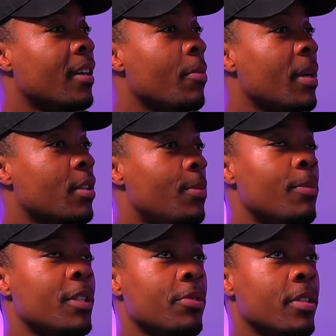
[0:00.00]
coming back to the
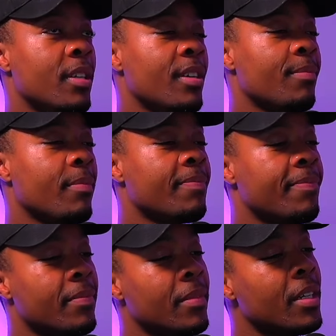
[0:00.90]
promiscuous thing.
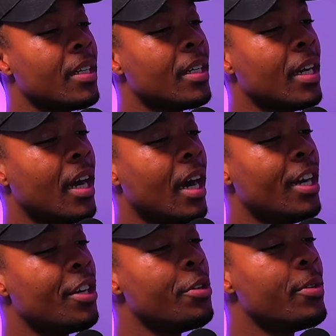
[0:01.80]

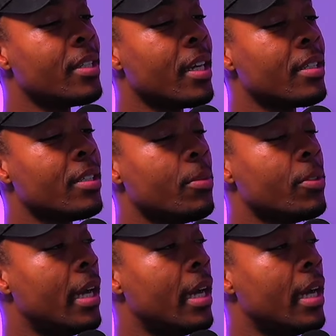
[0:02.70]
I know you're saying it's a double